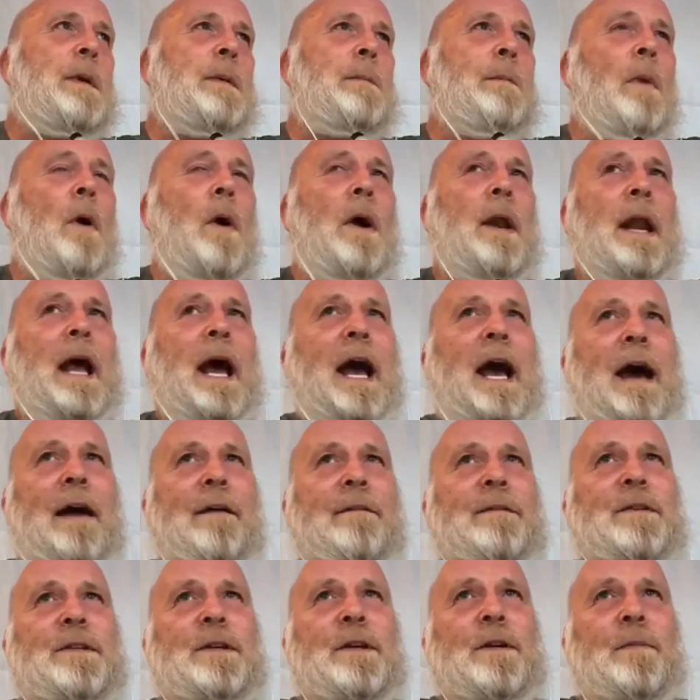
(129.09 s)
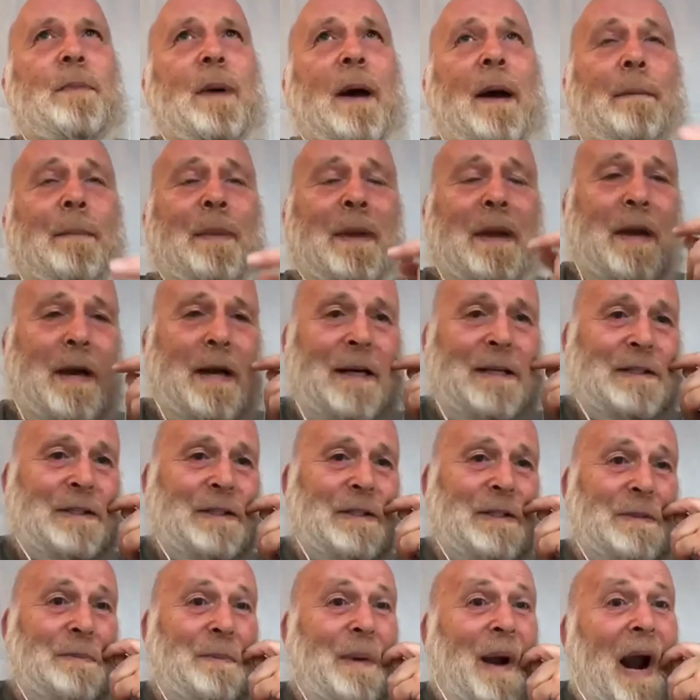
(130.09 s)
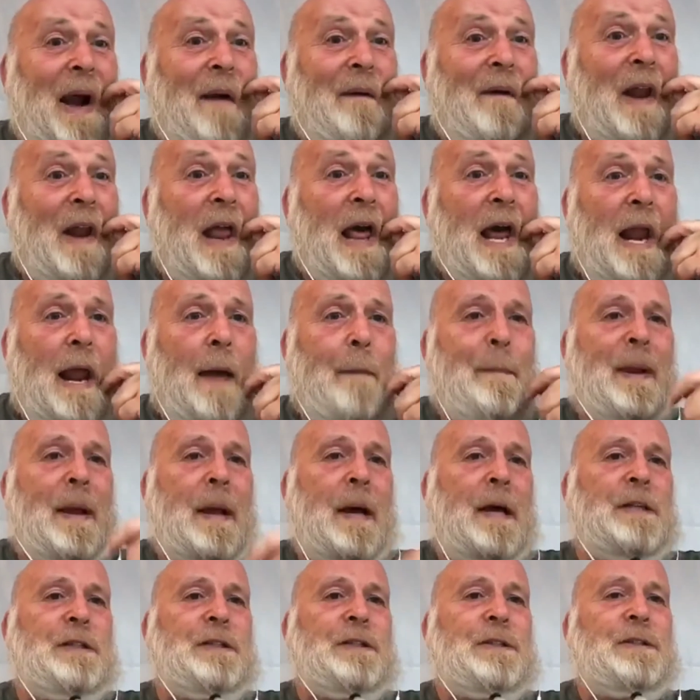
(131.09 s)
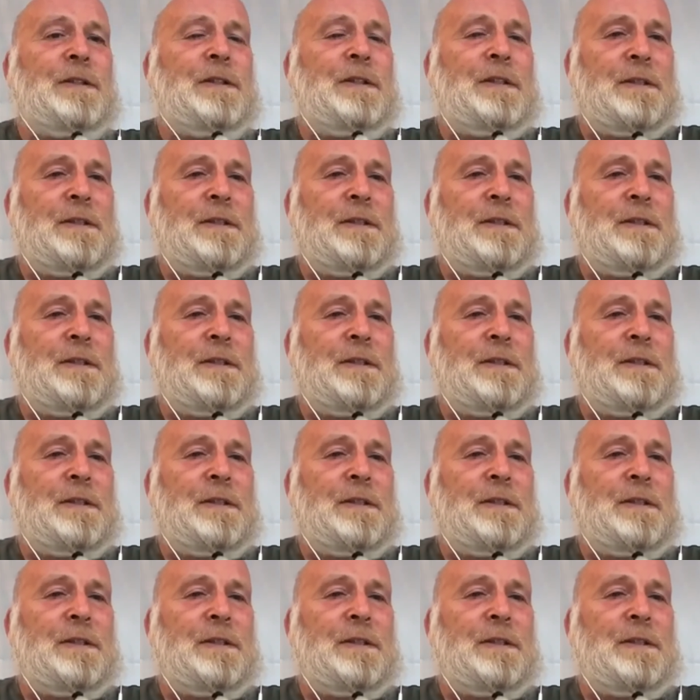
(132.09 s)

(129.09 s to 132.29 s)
We might have 2 applications, parallel applications,